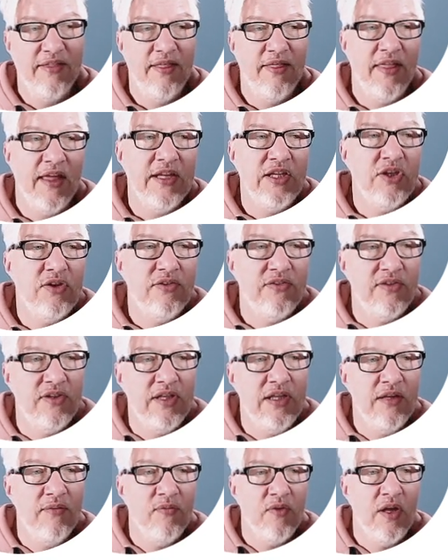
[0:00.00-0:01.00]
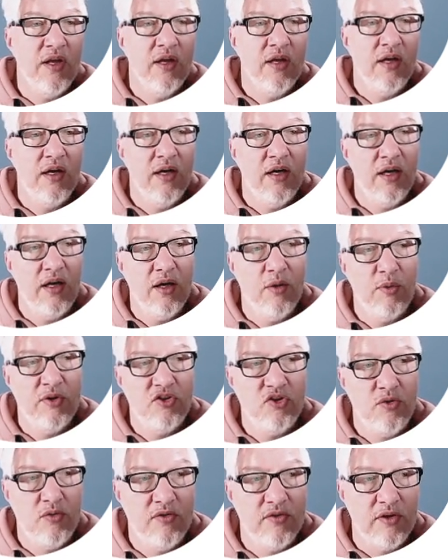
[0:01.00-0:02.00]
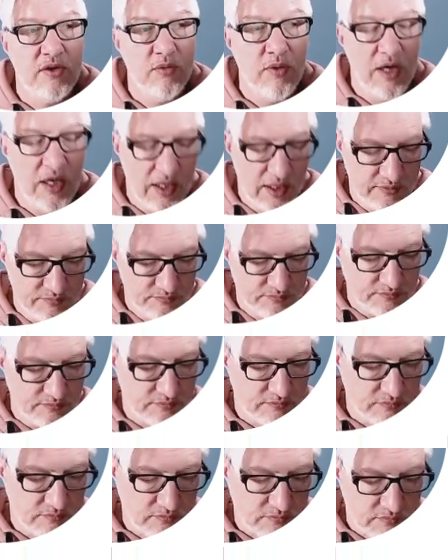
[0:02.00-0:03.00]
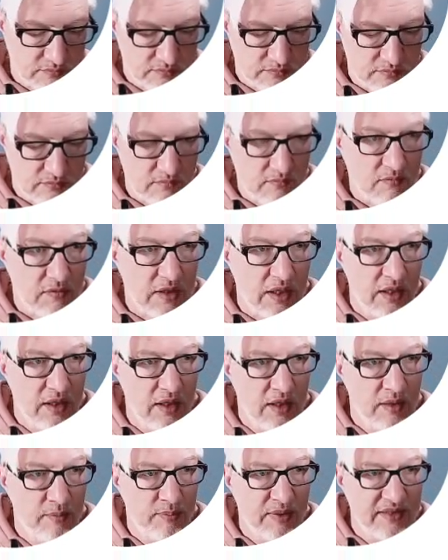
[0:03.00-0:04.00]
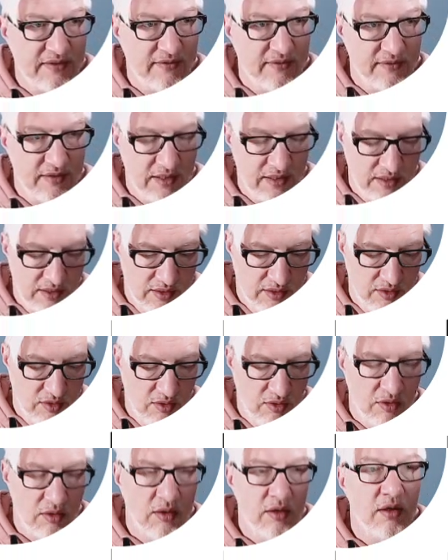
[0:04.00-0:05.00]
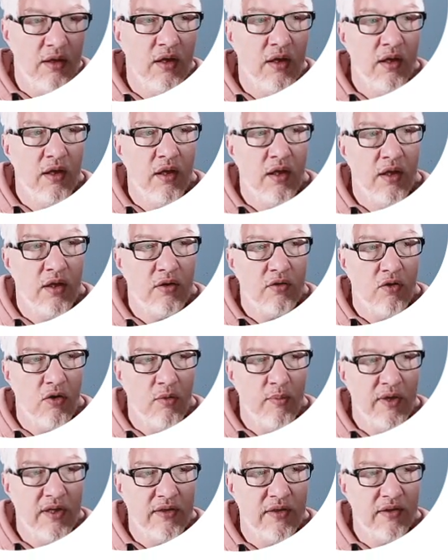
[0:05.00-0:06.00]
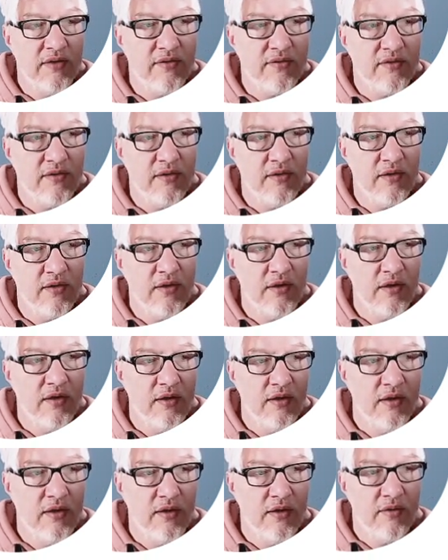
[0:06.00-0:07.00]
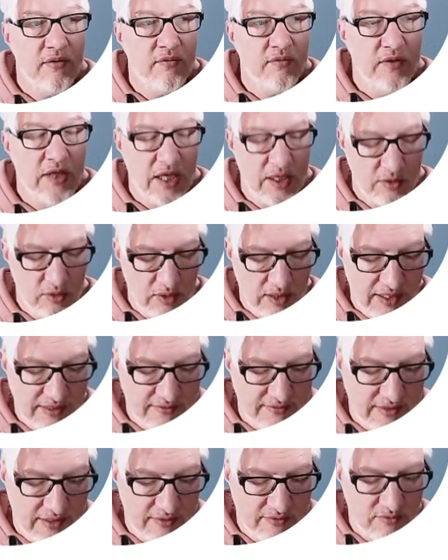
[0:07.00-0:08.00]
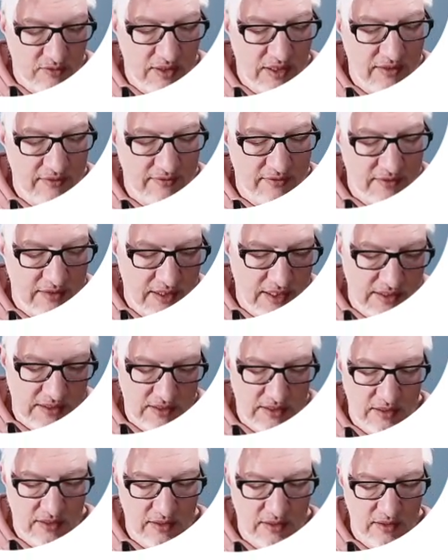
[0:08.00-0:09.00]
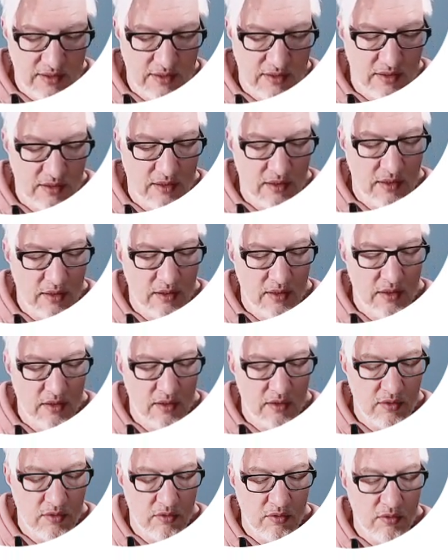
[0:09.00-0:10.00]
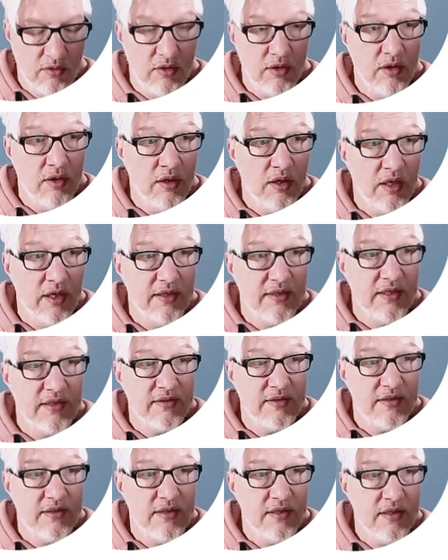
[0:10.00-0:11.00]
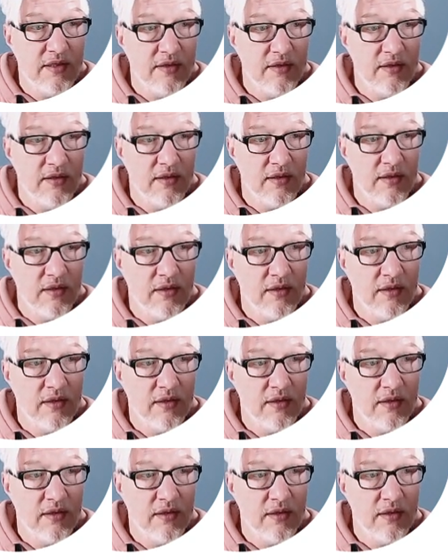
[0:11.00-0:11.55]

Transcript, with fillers: and then you see uh, which user you are. Uh, but the long command is aws sts get caller identity.